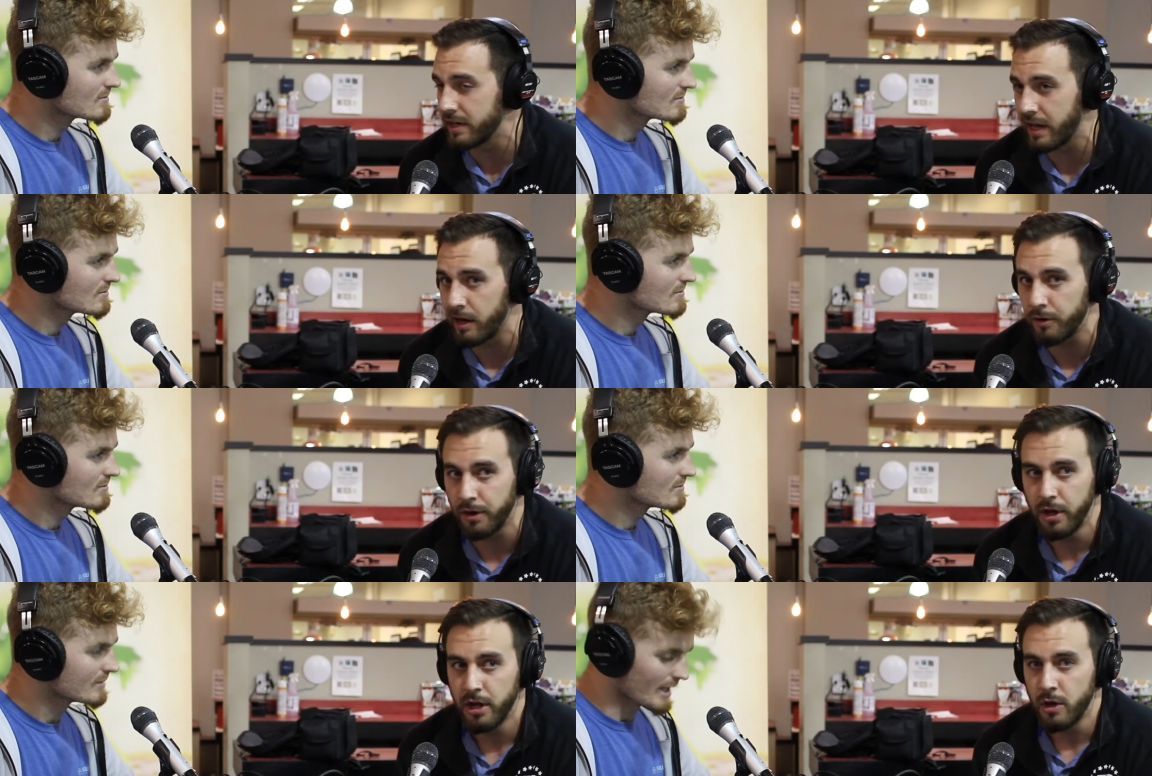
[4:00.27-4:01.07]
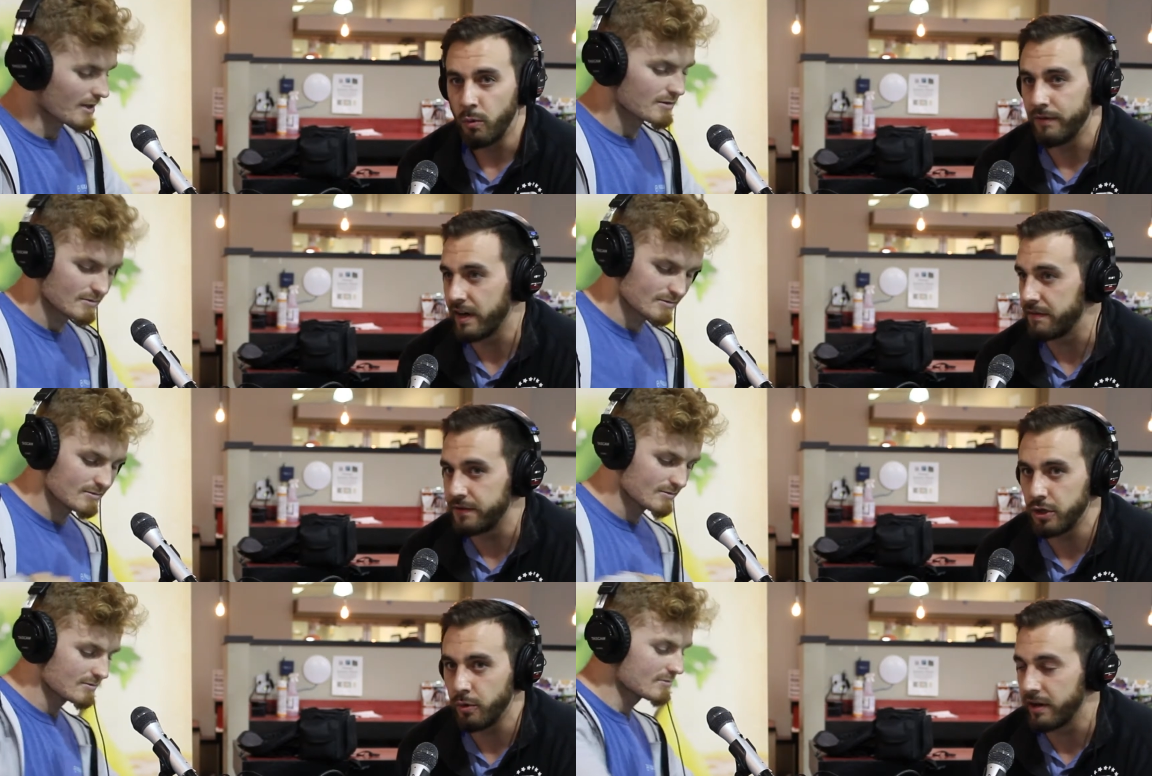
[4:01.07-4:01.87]
Speaker 1: in and out. Yeah. We've had a
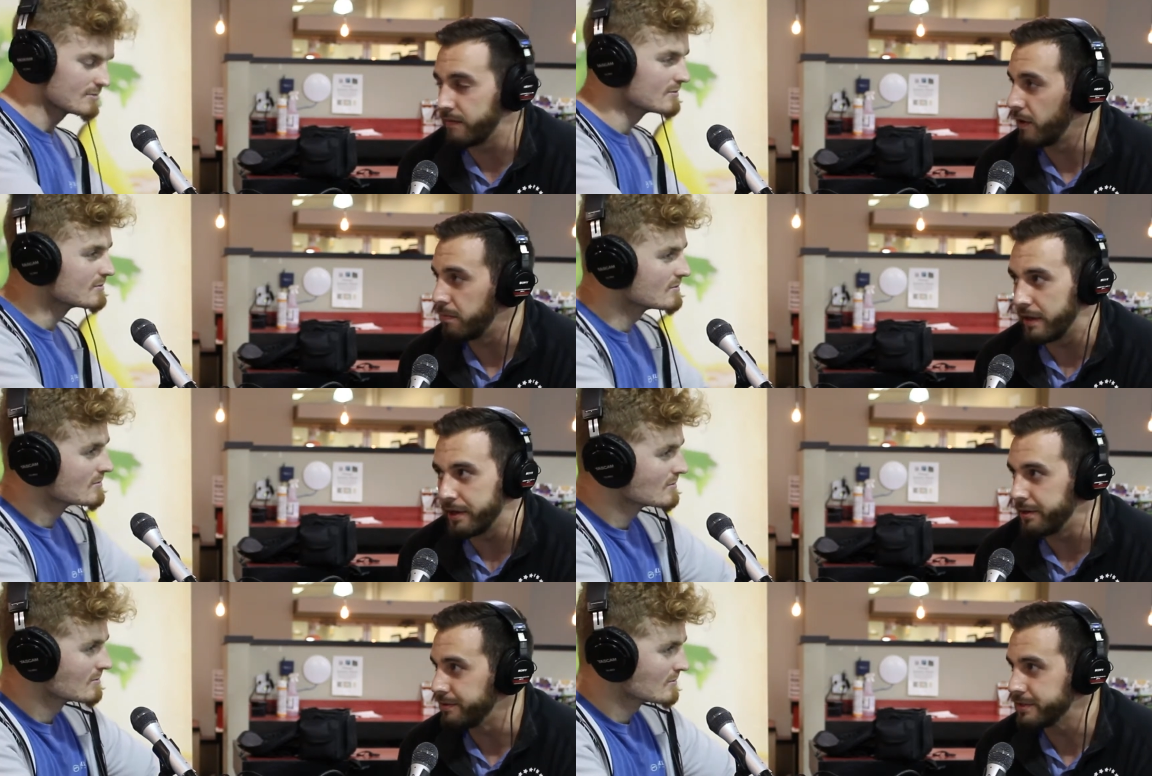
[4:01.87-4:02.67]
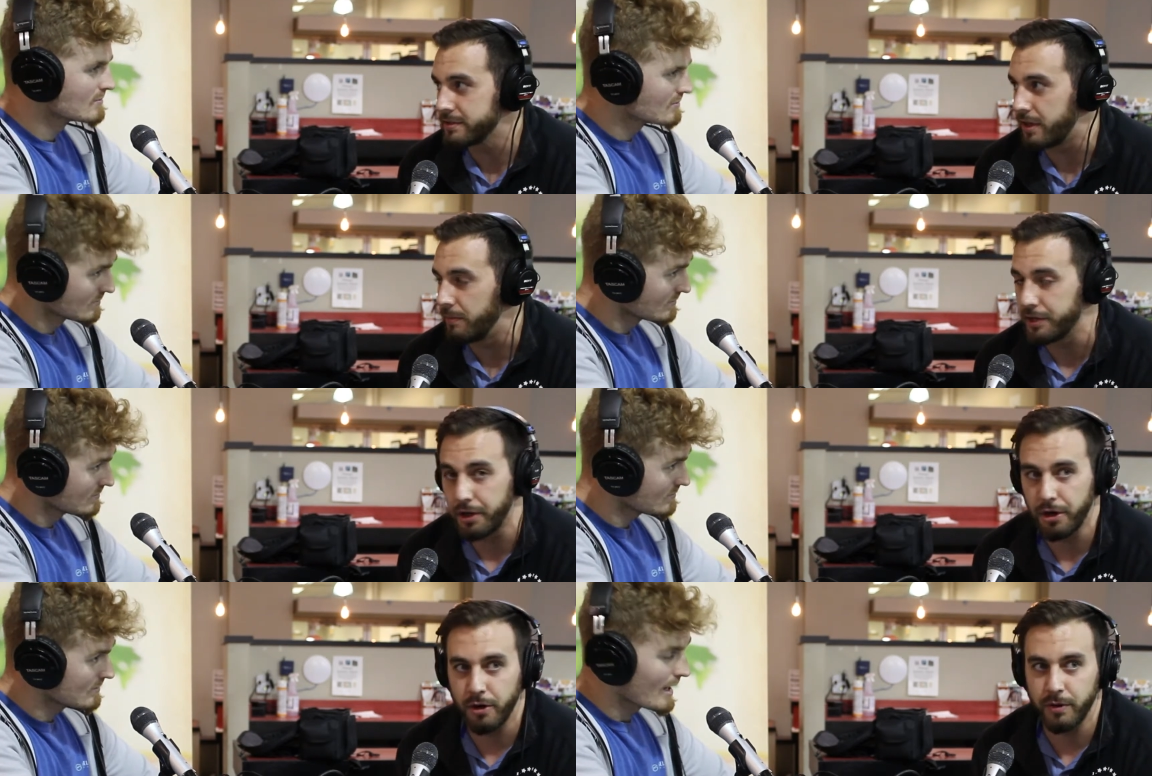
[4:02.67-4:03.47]
few NFL players come and
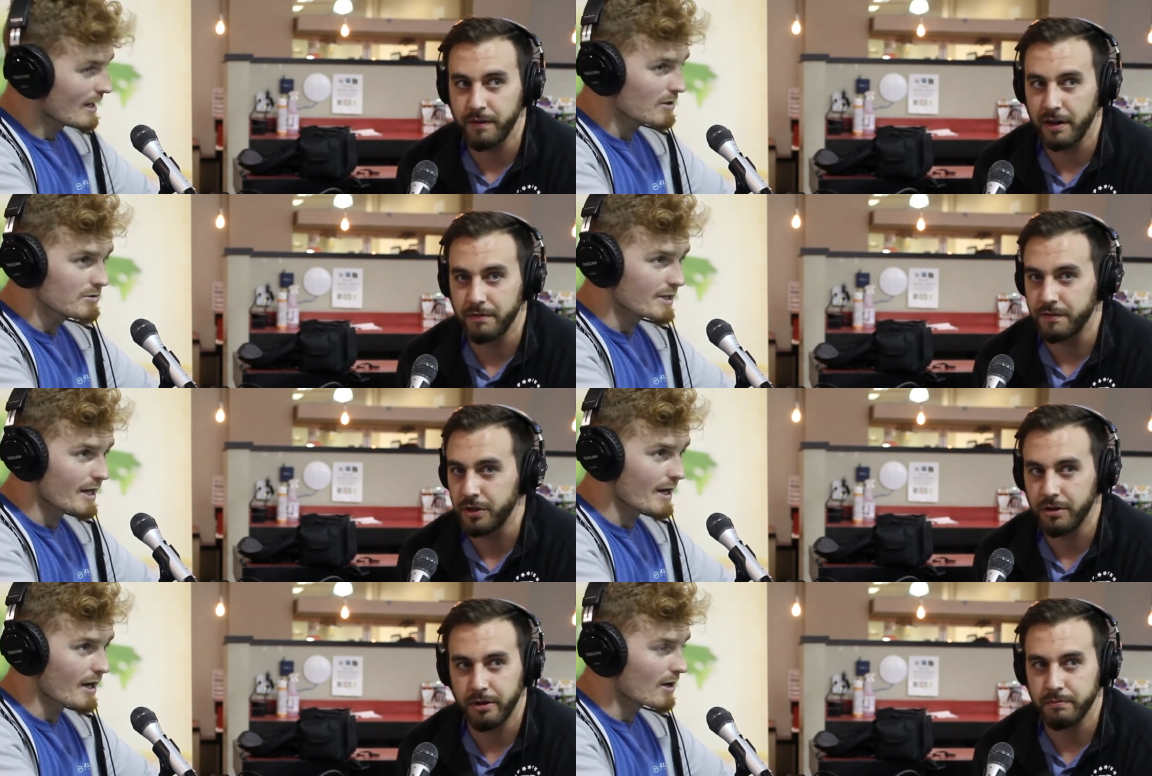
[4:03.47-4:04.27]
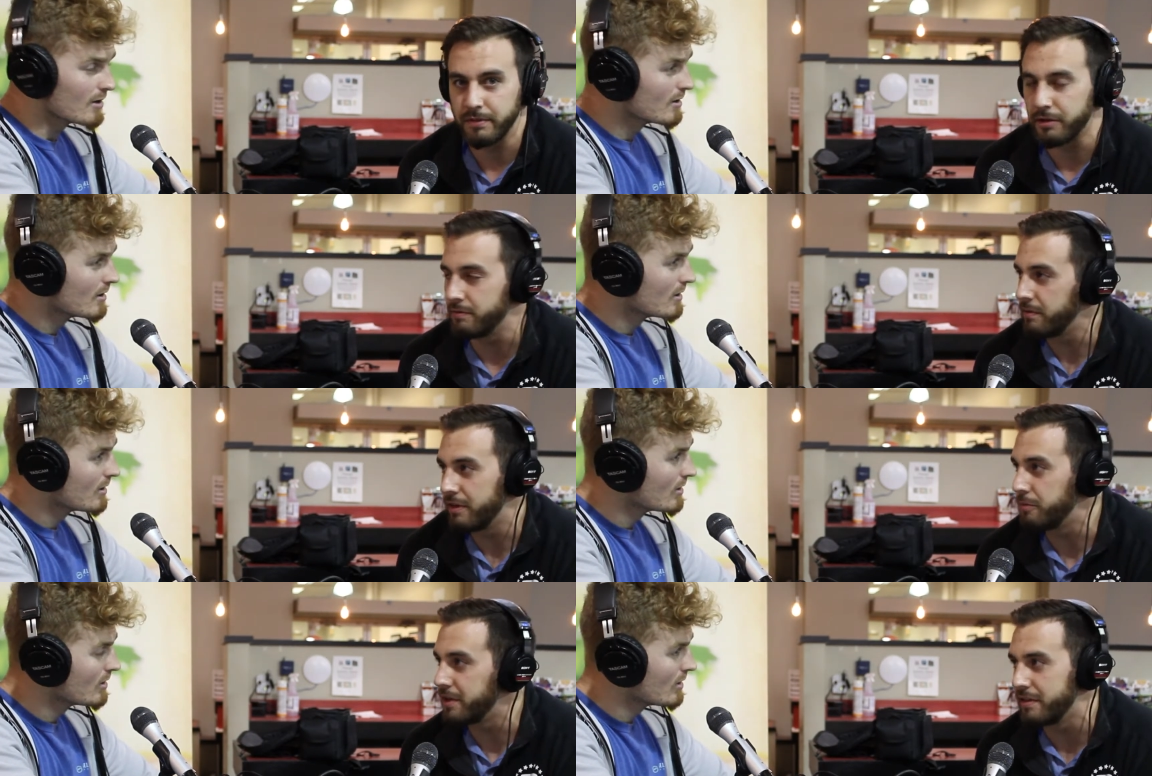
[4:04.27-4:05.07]
go. We've Hell had a yeah. little
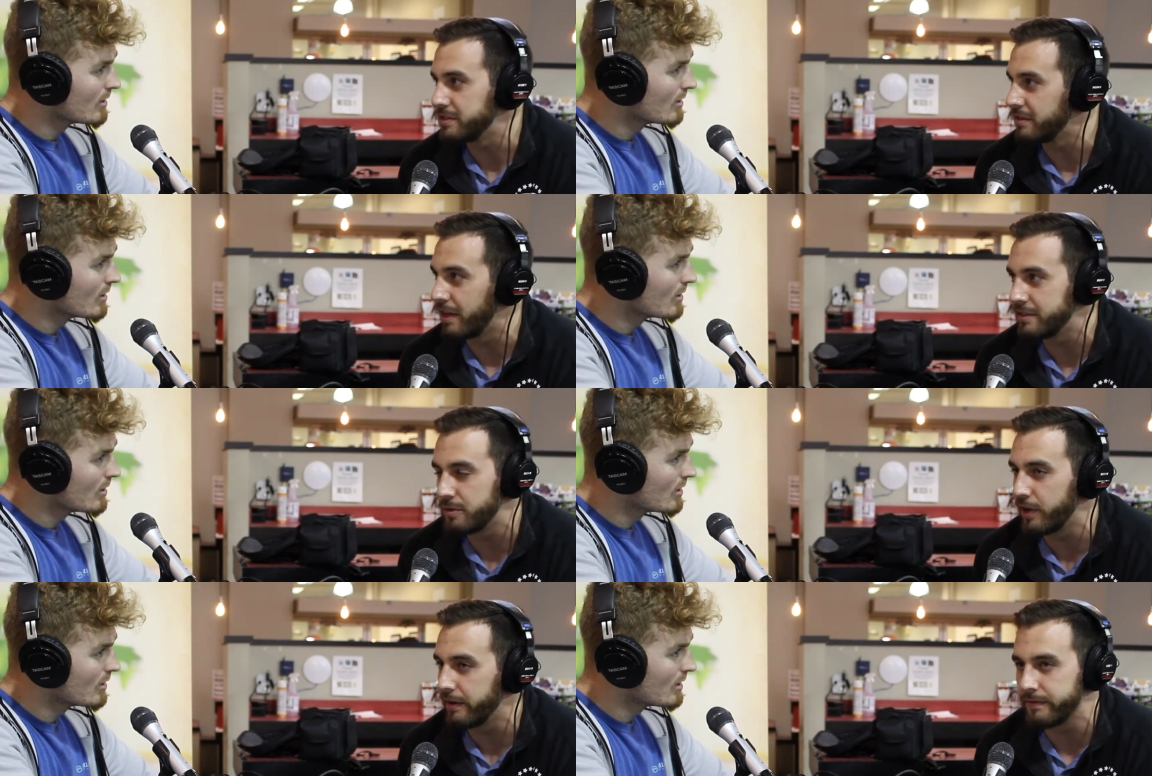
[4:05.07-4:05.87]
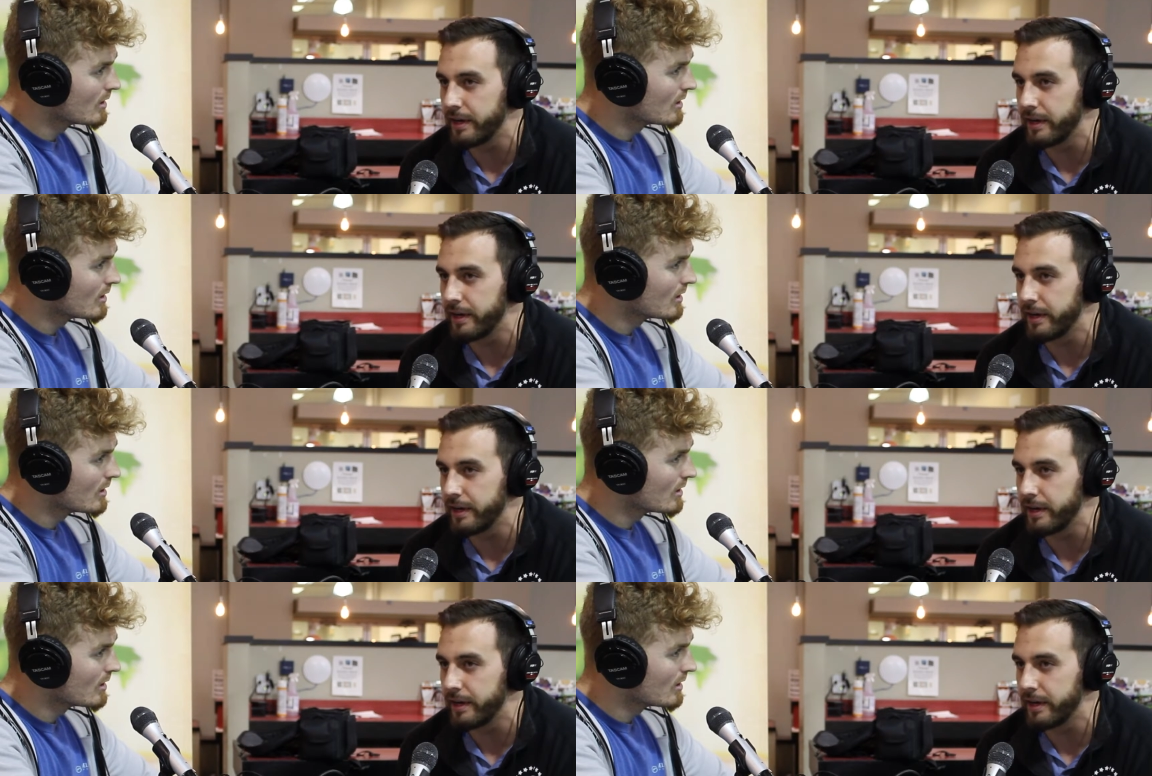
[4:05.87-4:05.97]
little bit of this and that. So we have